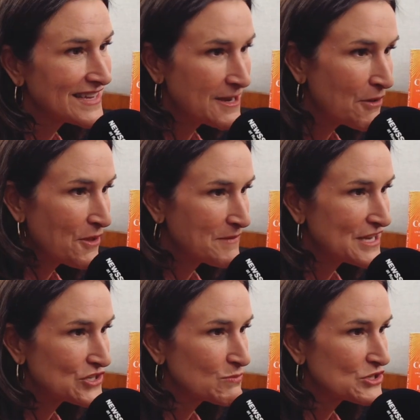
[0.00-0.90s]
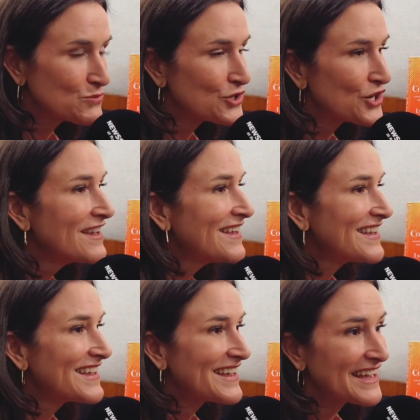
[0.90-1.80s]
in Palm Beach, which were
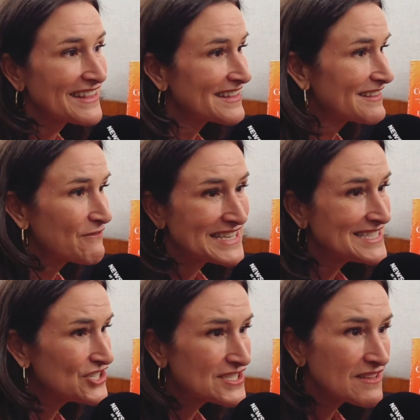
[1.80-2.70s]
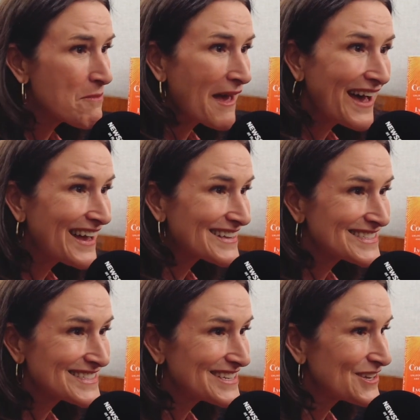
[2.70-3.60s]
vestiges of the
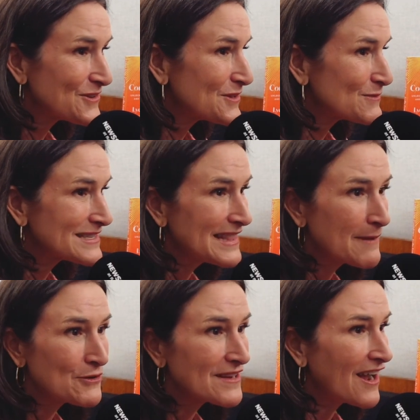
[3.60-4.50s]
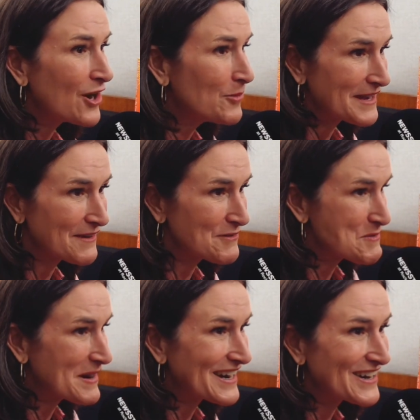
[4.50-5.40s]
past. There was leopard carpet
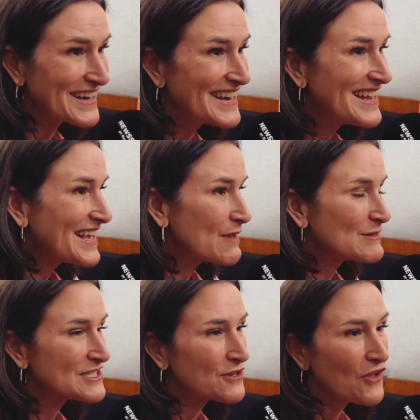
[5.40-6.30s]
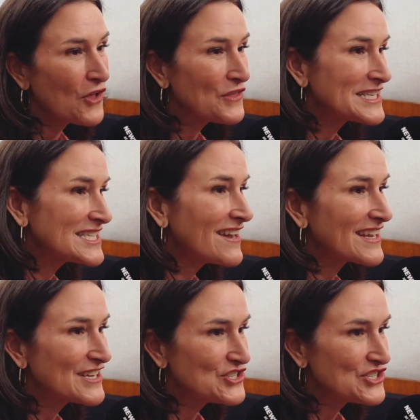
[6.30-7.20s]
everywhere. And it was sort of all this
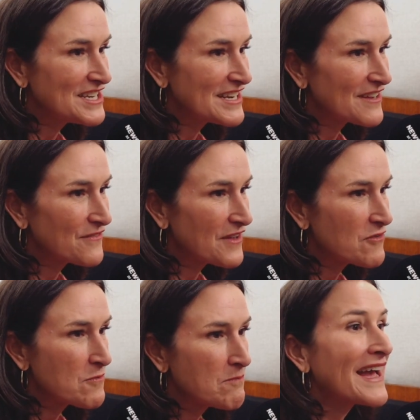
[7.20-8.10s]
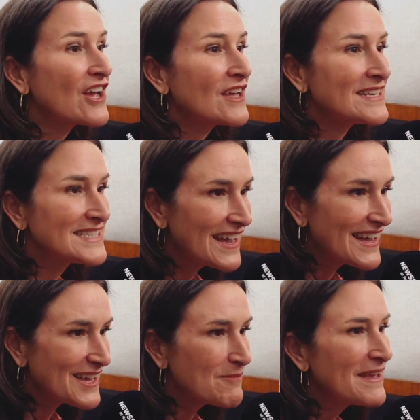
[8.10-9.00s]
tongue-in-cheek of a bygone time.